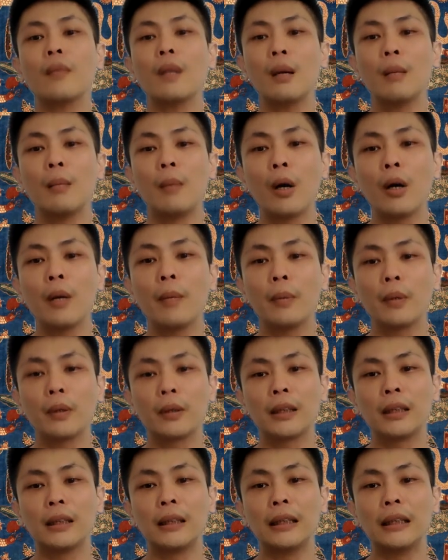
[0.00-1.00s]
More
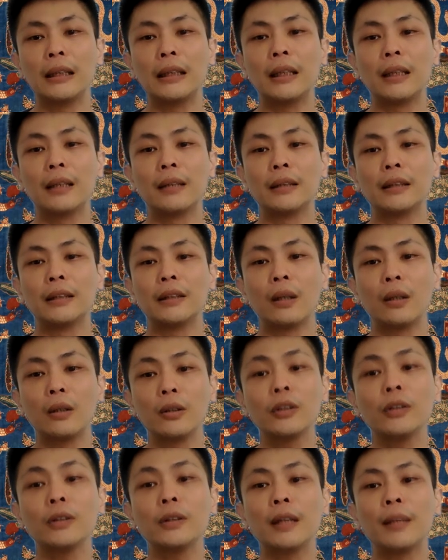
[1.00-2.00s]
importantly, there is
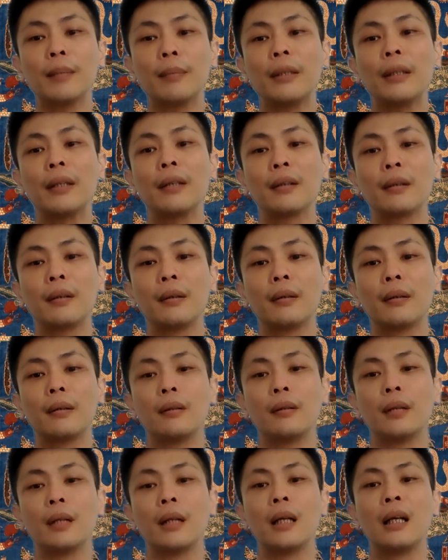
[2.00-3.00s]
also something
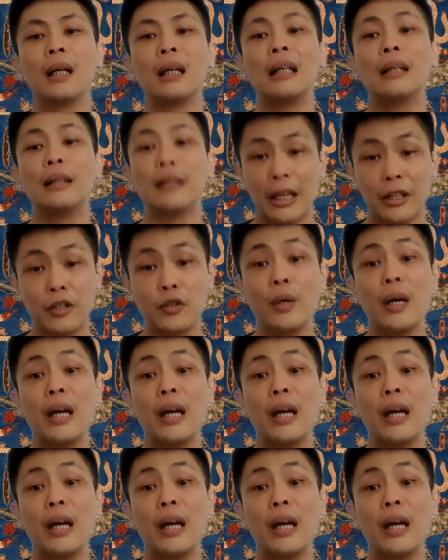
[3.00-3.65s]
called natural